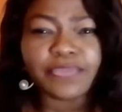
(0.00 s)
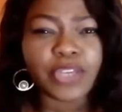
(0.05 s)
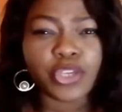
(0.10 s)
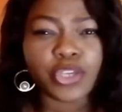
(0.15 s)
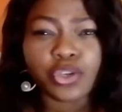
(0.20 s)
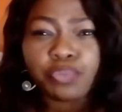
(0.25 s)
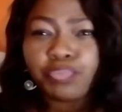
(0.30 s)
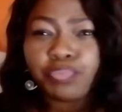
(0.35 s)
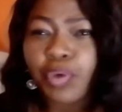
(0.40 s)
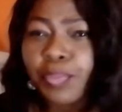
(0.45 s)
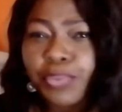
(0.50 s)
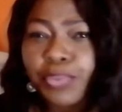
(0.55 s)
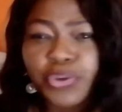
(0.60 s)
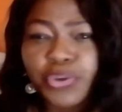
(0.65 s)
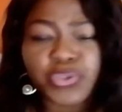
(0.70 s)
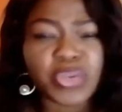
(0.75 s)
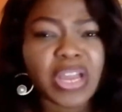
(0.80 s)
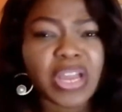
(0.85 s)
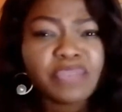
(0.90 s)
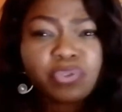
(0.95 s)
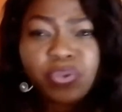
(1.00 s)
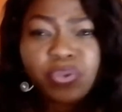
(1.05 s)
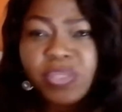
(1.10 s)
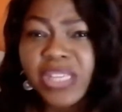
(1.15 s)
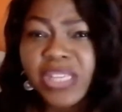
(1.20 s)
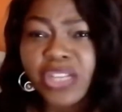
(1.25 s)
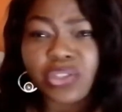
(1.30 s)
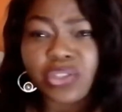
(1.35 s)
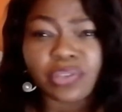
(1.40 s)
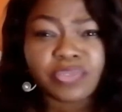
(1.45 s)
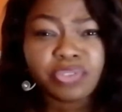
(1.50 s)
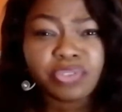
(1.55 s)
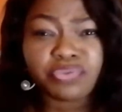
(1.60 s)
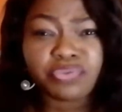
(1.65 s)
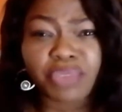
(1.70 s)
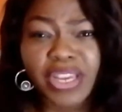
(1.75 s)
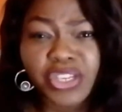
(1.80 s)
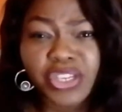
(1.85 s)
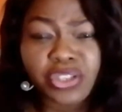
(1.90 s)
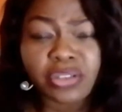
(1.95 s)
in your purpose, you have no sense of
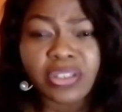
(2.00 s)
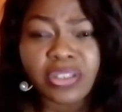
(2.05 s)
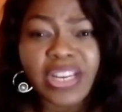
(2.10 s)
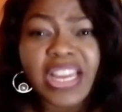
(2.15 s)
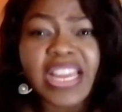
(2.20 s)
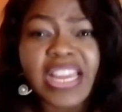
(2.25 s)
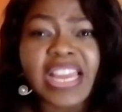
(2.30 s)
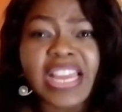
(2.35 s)
direction,